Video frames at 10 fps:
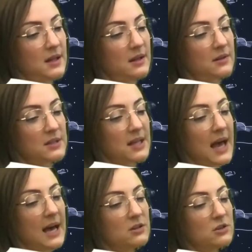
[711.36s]
There's
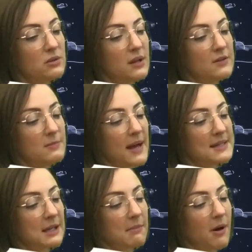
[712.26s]
Cash, who loves
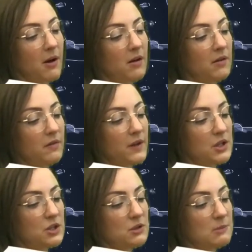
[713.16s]
basketball,
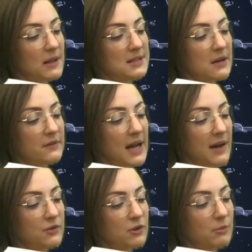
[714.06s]
Fitch, who spends every
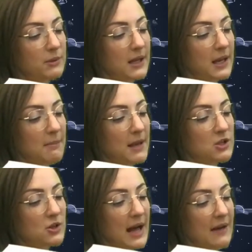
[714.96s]
afternoon playing
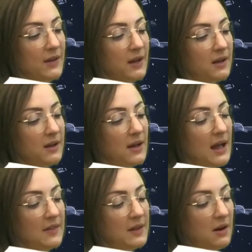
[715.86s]
Major Havoc
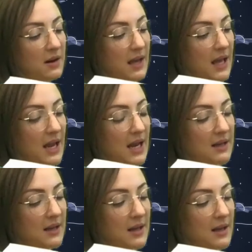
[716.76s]
at the arcade,
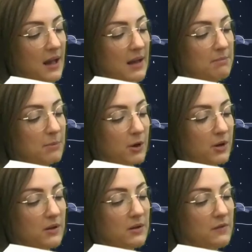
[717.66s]
and
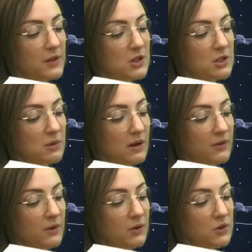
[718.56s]
Bird, Fitch's
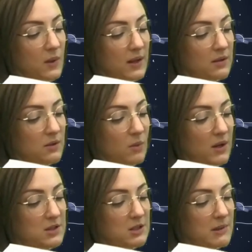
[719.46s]
12-year-old twin, who
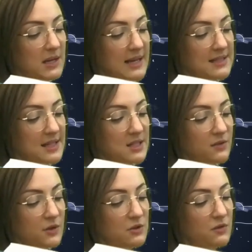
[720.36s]
wants to be NASA's
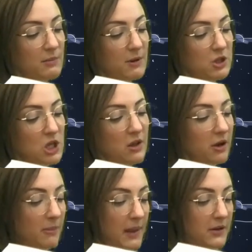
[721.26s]
first female shuttle
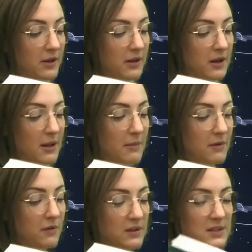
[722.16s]
commander, but feels